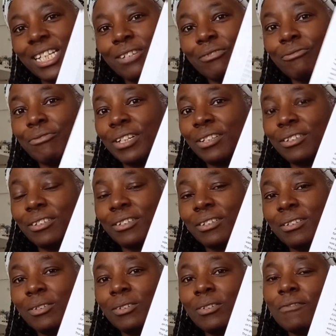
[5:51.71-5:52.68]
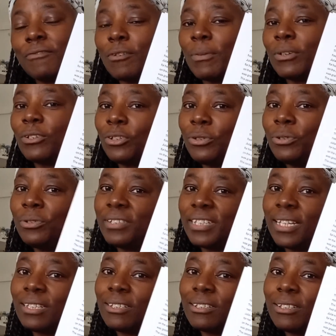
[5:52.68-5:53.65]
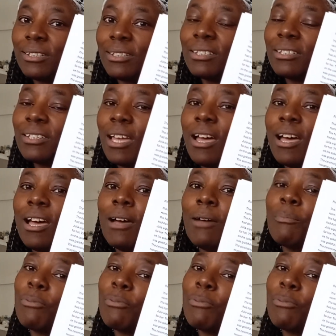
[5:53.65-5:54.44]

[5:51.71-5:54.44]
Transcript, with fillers: written from a two sentence uh,